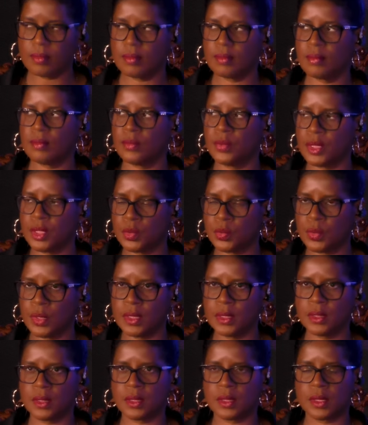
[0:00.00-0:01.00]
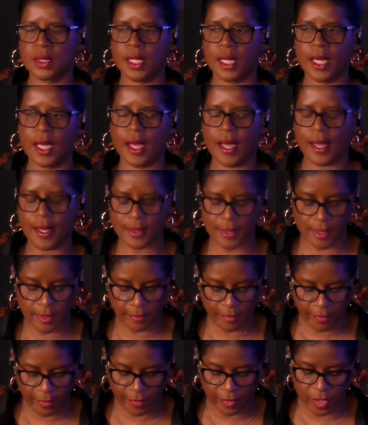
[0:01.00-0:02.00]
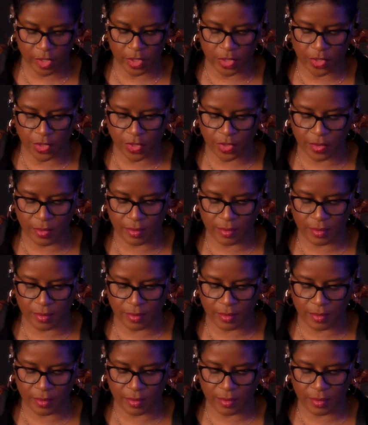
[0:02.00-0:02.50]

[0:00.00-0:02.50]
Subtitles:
which one should I ask first?